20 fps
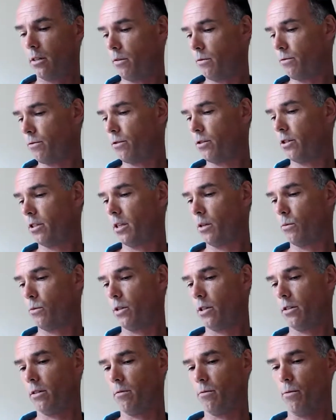at first it
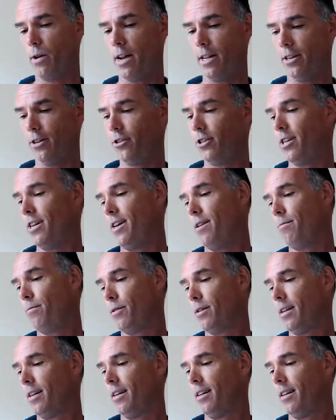was way too cheap.